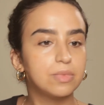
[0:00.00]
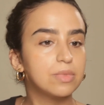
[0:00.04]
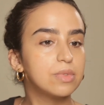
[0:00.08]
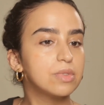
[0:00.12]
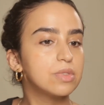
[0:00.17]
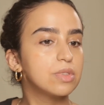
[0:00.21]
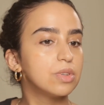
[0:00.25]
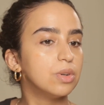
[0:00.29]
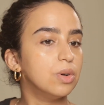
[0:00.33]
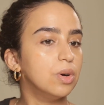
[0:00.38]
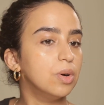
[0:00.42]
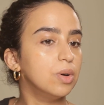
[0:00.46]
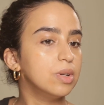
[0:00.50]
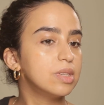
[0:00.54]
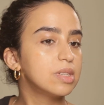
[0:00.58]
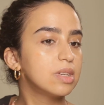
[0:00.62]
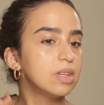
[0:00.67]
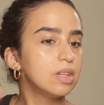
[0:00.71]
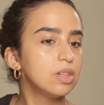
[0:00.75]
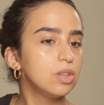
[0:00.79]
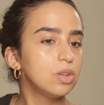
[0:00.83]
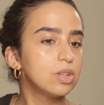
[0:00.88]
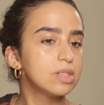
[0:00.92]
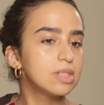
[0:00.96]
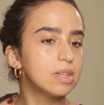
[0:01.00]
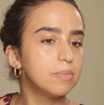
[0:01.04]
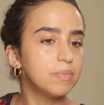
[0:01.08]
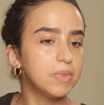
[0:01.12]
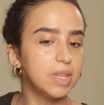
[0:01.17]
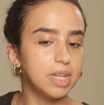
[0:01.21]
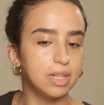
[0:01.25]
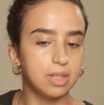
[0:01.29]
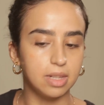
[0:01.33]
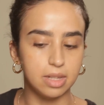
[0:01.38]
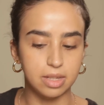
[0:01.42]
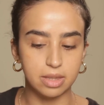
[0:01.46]
So it's gonna look
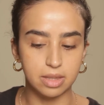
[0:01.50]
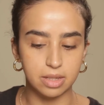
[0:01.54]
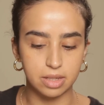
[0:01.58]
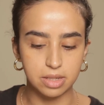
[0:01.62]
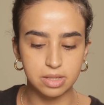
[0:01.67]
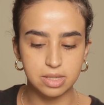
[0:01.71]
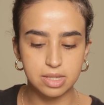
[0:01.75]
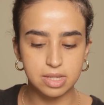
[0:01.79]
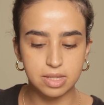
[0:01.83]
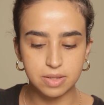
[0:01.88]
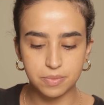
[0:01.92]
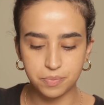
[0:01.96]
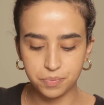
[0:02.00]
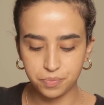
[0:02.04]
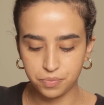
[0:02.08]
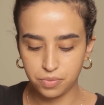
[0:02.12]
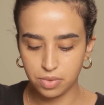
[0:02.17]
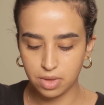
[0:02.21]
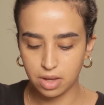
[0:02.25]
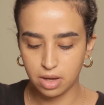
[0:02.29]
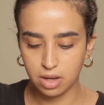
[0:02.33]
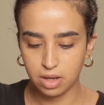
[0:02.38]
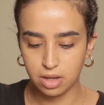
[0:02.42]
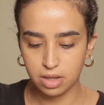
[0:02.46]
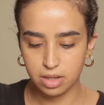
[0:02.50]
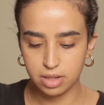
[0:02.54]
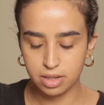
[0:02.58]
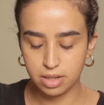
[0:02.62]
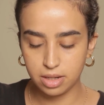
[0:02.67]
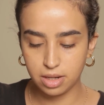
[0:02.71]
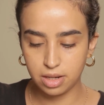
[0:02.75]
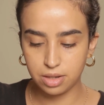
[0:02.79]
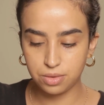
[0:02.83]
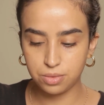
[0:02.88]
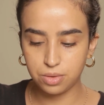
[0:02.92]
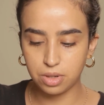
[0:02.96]
something like this.
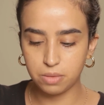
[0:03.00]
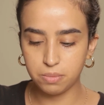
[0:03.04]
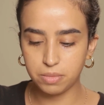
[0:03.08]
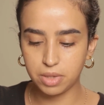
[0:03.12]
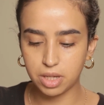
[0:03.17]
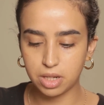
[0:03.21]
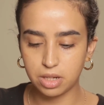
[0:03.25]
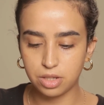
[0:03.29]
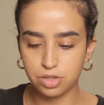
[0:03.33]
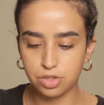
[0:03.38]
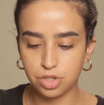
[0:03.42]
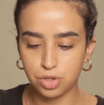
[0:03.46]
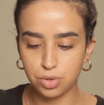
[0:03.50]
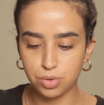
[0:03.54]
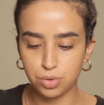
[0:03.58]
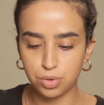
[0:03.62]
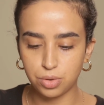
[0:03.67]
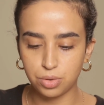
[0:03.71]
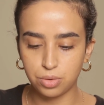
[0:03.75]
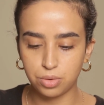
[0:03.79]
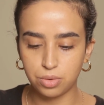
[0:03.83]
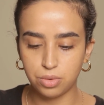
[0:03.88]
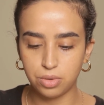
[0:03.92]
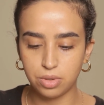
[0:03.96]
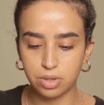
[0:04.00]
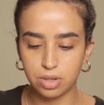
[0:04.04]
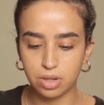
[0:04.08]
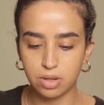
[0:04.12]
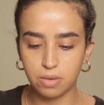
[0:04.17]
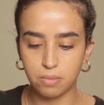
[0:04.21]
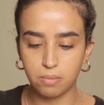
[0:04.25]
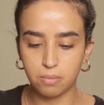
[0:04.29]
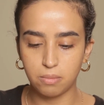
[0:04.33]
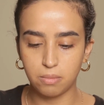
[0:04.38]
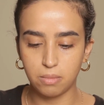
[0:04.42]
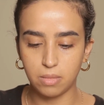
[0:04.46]
Now I'm gonna do
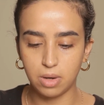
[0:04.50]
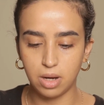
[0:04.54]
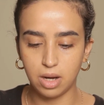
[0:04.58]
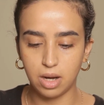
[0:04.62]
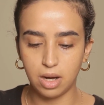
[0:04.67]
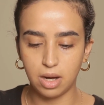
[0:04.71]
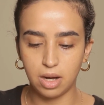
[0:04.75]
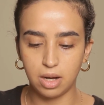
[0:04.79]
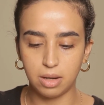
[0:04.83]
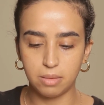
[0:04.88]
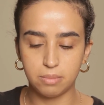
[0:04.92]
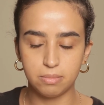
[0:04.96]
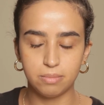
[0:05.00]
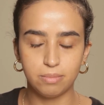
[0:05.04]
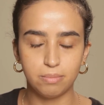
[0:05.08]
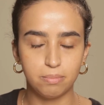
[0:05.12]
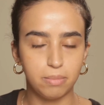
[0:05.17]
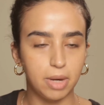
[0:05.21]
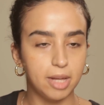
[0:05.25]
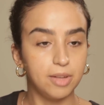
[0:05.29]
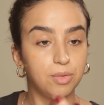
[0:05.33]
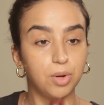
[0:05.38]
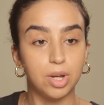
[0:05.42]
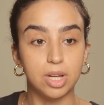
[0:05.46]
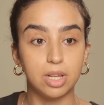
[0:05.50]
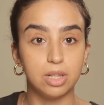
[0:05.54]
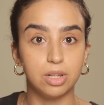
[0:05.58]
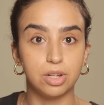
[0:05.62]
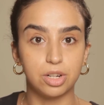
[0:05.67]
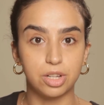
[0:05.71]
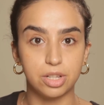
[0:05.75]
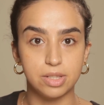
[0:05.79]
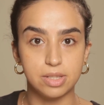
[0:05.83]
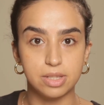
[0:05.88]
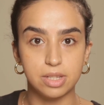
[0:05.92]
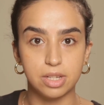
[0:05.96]
my regular
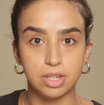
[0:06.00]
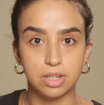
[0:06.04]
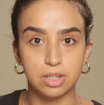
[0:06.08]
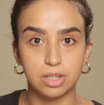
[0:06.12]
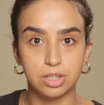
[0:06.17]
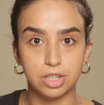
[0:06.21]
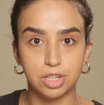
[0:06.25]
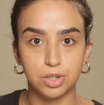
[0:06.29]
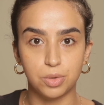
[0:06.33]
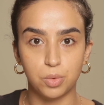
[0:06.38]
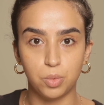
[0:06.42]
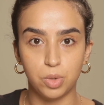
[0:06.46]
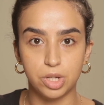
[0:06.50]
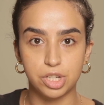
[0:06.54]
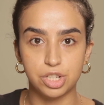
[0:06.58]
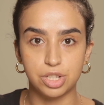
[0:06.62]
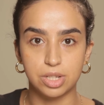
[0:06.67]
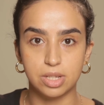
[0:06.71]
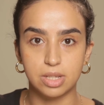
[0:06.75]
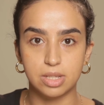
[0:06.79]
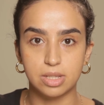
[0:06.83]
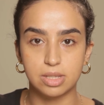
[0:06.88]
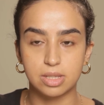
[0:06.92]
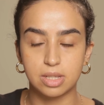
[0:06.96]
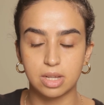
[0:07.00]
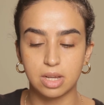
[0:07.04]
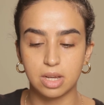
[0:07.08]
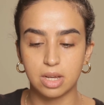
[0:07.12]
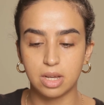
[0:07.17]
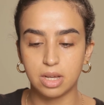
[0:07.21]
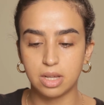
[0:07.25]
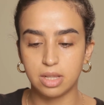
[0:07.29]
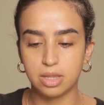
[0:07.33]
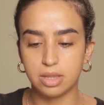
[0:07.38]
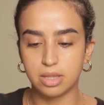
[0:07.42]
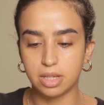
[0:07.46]
concealer, which is
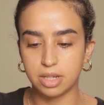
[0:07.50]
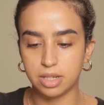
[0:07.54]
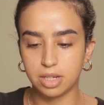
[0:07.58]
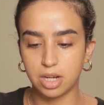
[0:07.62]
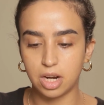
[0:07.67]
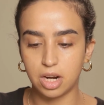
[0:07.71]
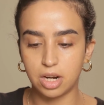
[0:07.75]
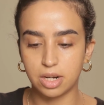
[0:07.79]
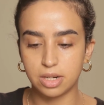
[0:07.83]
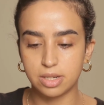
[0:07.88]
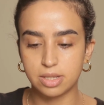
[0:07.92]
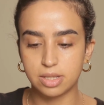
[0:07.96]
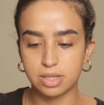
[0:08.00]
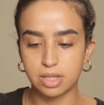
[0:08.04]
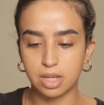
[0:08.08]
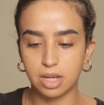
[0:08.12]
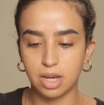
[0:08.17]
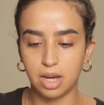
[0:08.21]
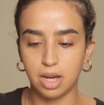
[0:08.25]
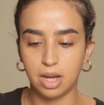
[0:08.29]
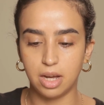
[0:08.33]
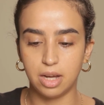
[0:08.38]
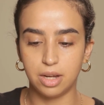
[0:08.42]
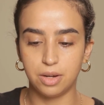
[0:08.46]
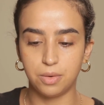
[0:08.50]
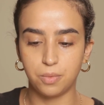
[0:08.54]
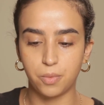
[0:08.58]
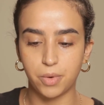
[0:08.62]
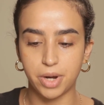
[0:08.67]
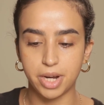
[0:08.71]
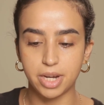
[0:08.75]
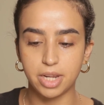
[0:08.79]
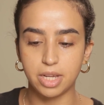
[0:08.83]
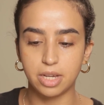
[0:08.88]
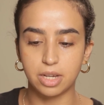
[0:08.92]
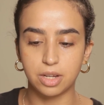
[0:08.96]
the Nars
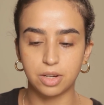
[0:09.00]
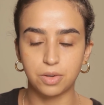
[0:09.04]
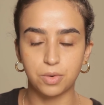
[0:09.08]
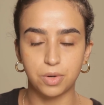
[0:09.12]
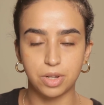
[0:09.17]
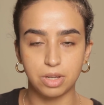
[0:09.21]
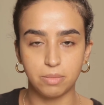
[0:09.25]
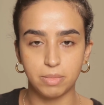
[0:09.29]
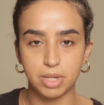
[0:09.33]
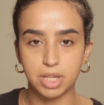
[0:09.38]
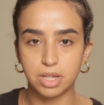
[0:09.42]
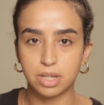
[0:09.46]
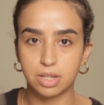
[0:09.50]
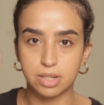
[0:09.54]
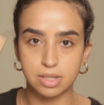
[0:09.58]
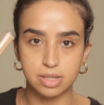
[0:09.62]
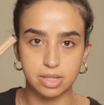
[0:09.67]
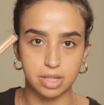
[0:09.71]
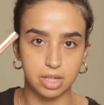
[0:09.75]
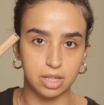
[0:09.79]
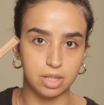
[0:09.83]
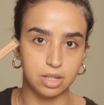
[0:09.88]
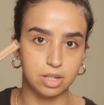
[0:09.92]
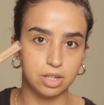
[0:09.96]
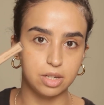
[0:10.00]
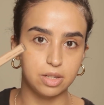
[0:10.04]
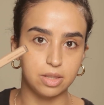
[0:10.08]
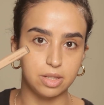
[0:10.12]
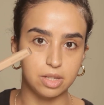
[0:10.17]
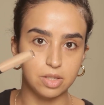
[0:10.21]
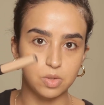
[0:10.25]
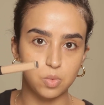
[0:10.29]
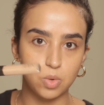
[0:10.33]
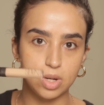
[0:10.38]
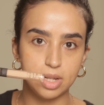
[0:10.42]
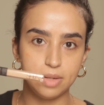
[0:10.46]
Radian Creamy Concealer,
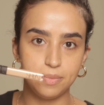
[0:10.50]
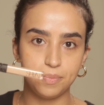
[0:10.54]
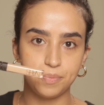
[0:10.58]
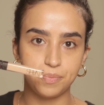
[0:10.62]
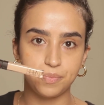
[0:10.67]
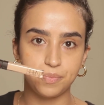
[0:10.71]
this one.